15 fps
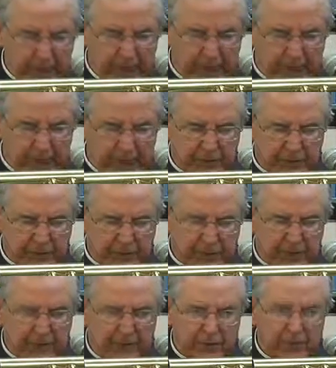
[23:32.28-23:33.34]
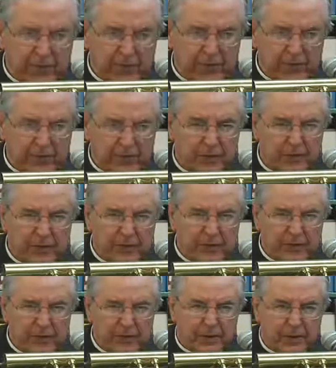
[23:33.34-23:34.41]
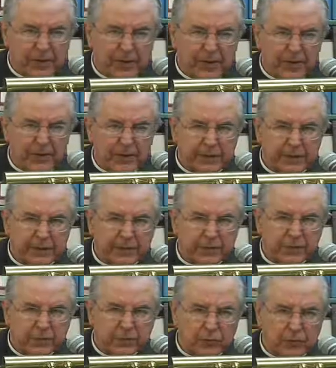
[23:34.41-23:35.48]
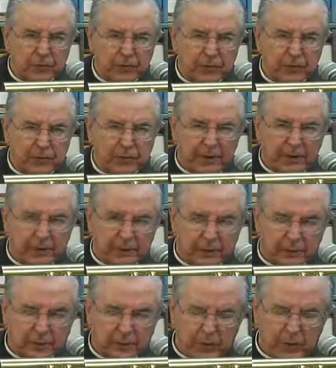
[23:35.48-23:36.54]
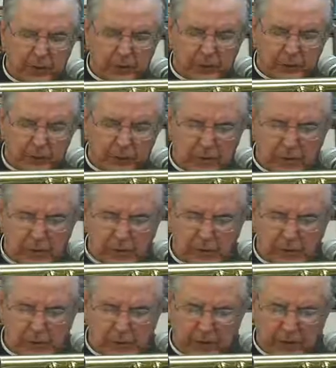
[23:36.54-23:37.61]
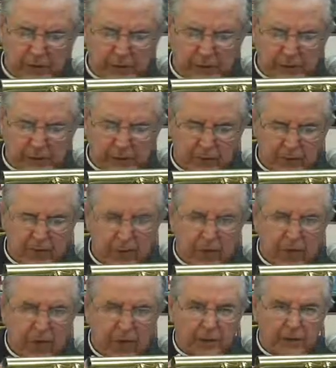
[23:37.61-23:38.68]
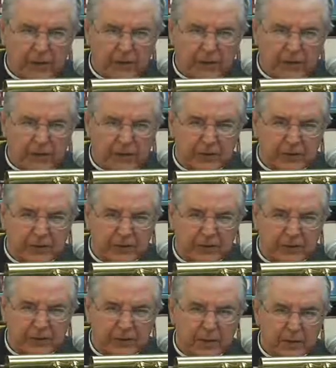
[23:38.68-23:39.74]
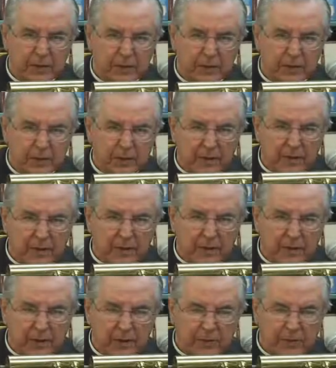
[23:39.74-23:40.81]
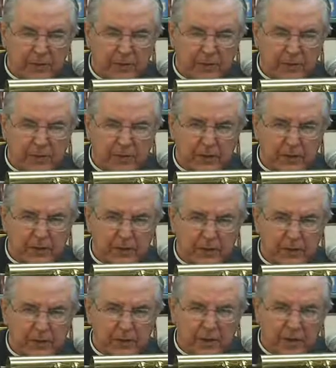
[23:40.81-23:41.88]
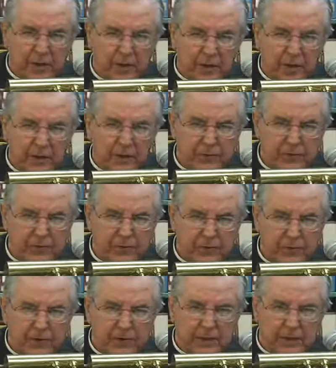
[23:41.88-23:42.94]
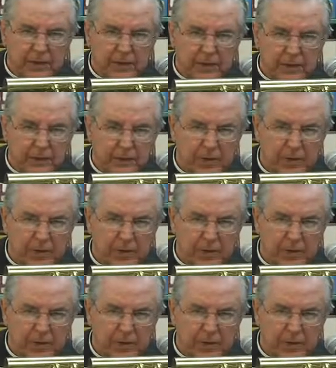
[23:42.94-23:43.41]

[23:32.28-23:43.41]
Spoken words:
studying his letters, the thing that comes through to me after 100, 200, 300, 400 letters, constancy. Constancy. Constant in his